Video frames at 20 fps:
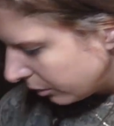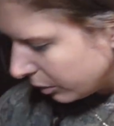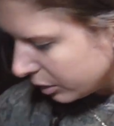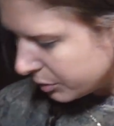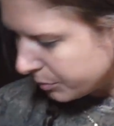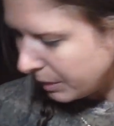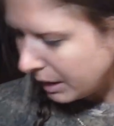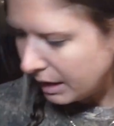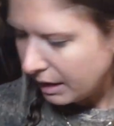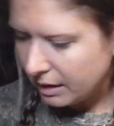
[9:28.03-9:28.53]
Which
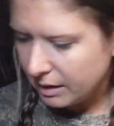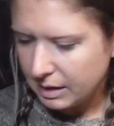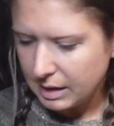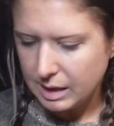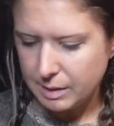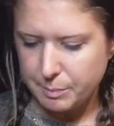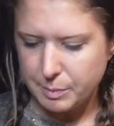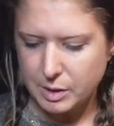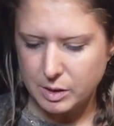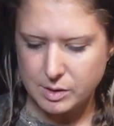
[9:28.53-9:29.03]
my
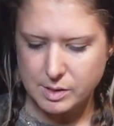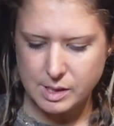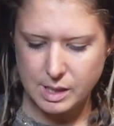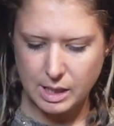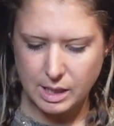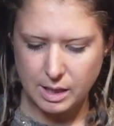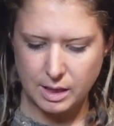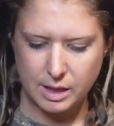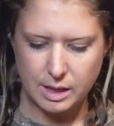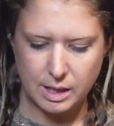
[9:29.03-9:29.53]
headlamp looks
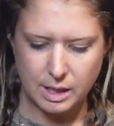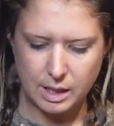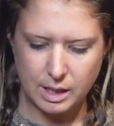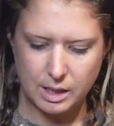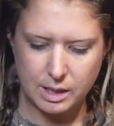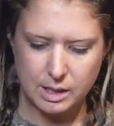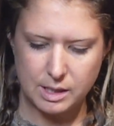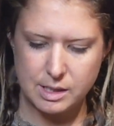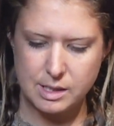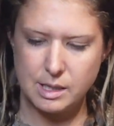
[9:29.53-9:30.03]
like
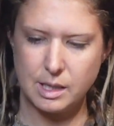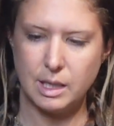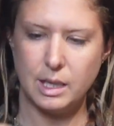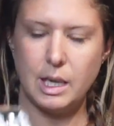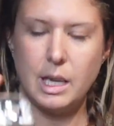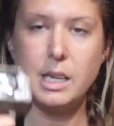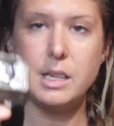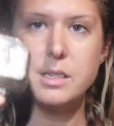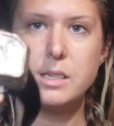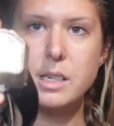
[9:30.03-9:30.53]
this in
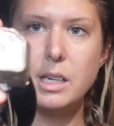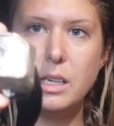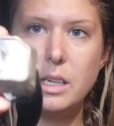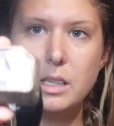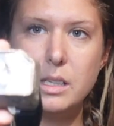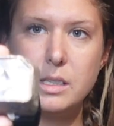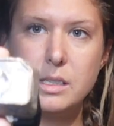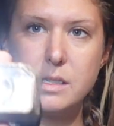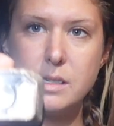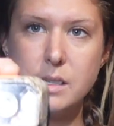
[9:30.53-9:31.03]
case
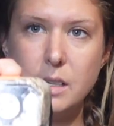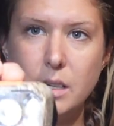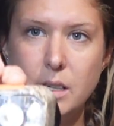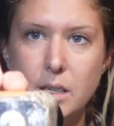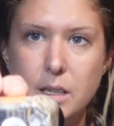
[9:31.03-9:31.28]
it's